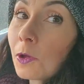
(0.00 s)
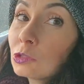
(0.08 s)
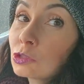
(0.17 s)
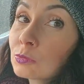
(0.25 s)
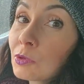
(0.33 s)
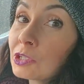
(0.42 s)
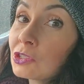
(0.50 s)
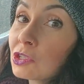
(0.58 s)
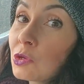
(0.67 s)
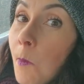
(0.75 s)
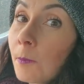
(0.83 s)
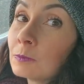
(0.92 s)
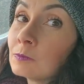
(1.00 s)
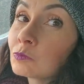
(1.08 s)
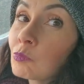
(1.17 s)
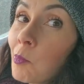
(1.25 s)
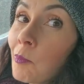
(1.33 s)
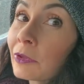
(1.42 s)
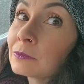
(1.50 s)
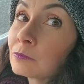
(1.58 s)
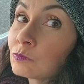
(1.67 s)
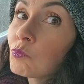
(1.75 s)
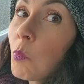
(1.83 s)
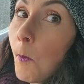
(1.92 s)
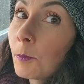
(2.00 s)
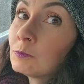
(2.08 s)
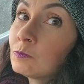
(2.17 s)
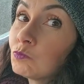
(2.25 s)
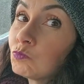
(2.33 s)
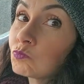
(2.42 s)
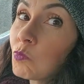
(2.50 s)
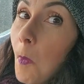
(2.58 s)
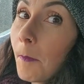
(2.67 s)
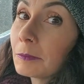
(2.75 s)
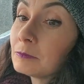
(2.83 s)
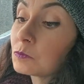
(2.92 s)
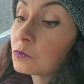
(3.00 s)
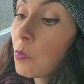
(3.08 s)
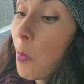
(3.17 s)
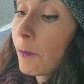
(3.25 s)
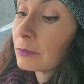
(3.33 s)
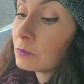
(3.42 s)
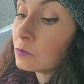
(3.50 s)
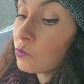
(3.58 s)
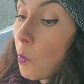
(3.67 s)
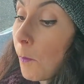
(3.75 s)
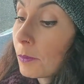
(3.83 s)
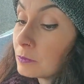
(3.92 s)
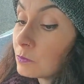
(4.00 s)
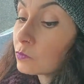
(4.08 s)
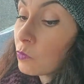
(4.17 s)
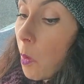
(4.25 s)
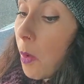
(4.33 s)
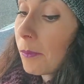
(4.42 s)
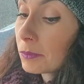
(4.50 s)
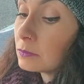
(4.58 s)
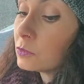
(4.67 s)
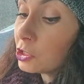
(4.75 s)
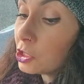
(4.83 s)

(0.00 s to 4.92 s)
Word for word: It's spicy. Really? Mm -hmm. So this is spicy chili chili beef?